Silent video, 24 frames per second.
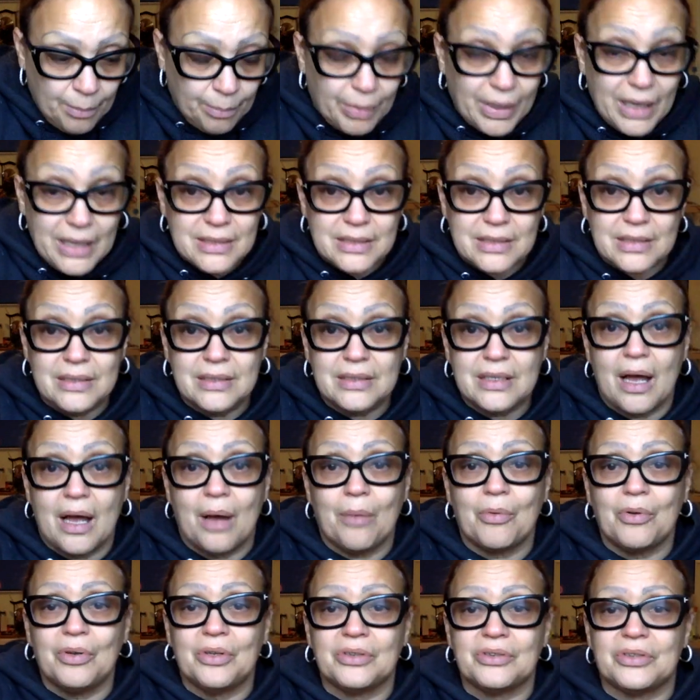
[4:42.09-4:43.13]
Pisces,
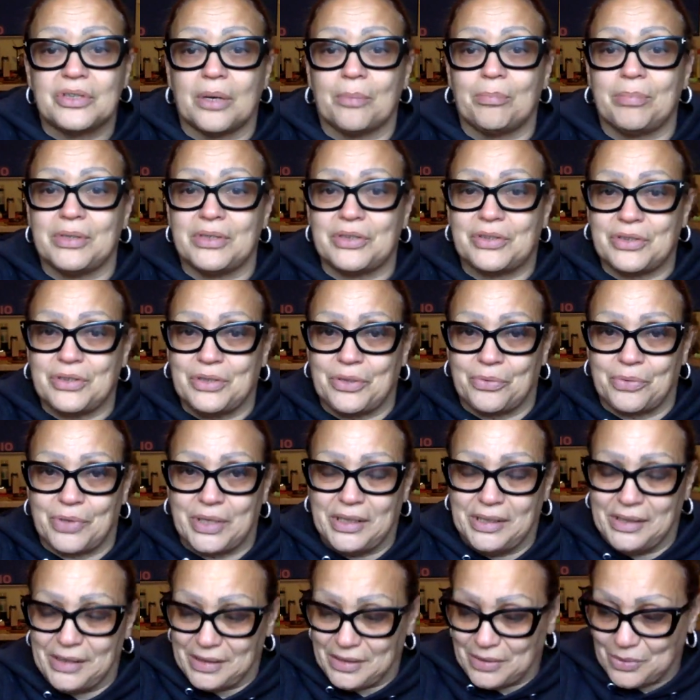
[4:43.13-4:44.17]
I'm going to jump into your
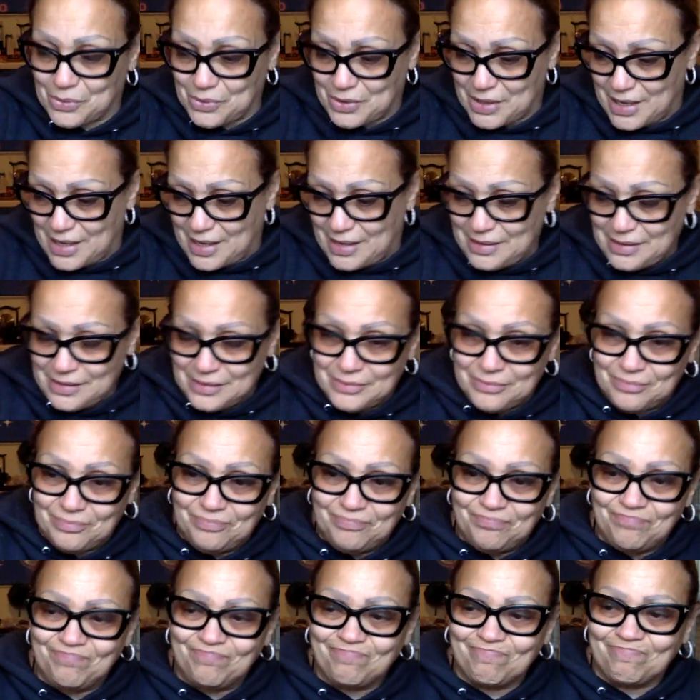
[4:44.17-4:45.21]
reading, okay?
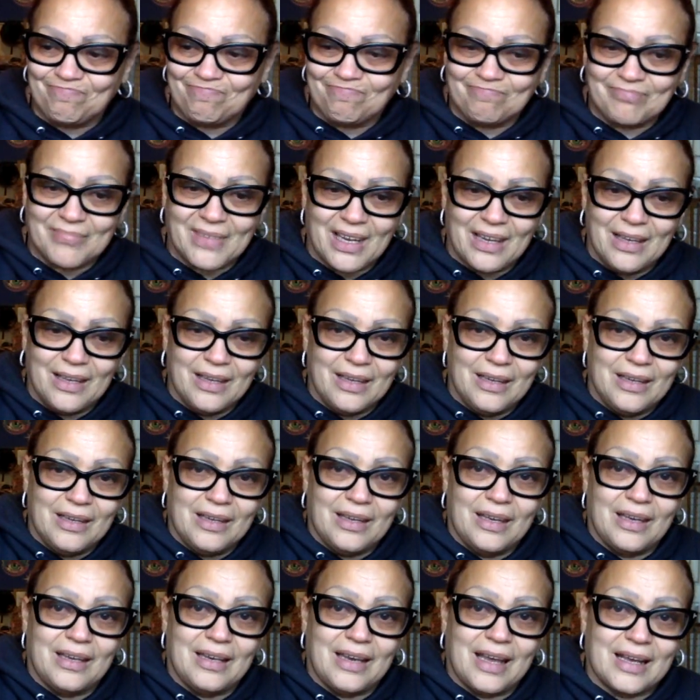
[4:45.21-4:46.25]

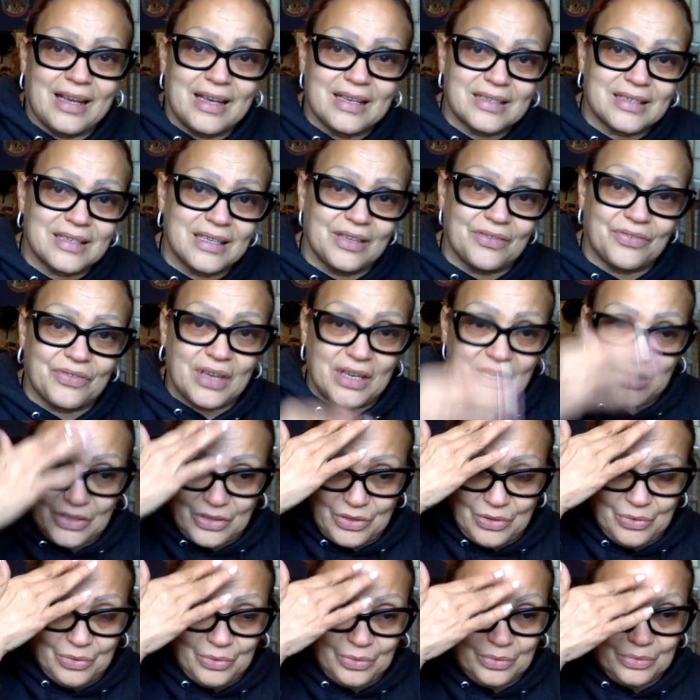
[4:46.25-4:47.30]
And like I said,
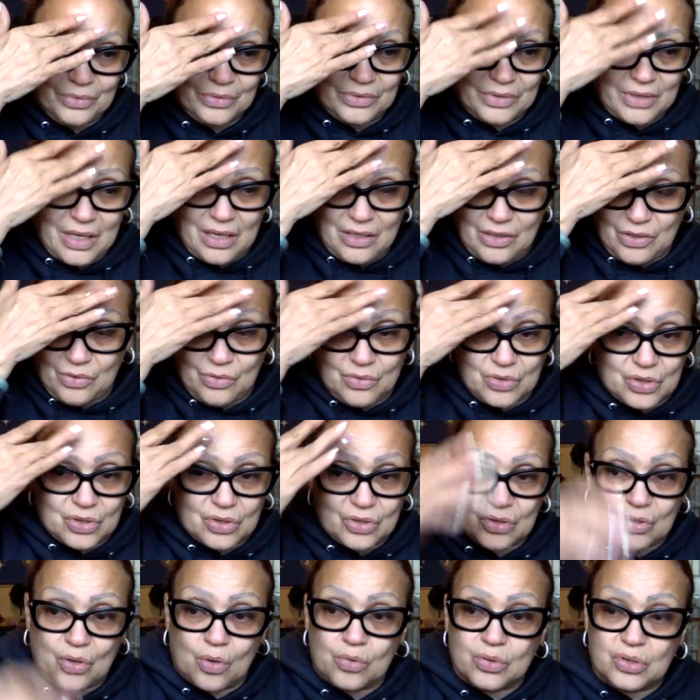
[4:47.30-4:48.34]
thank you. Thank you
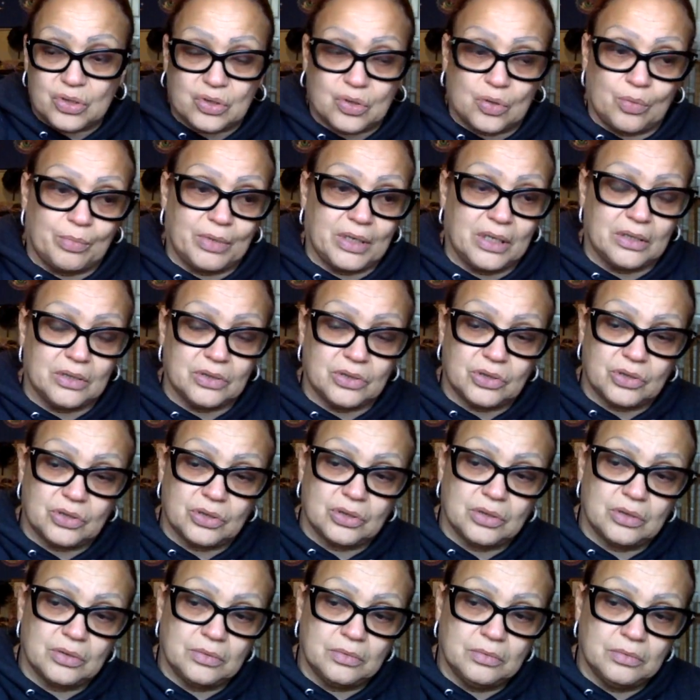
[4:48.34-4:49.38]
so, so much.